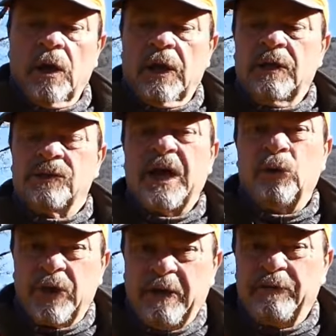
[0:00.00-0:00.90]
in
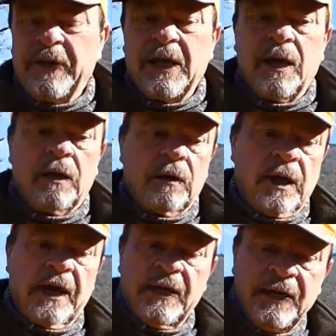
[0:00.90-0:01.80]
South Africa
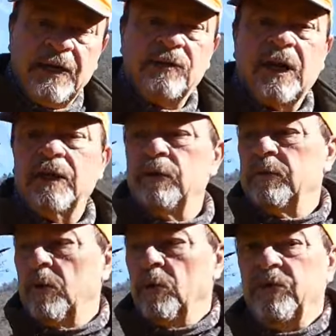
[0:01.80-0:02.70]
and in Italy
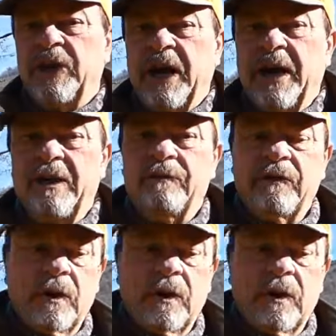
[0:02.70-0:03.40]
on drive,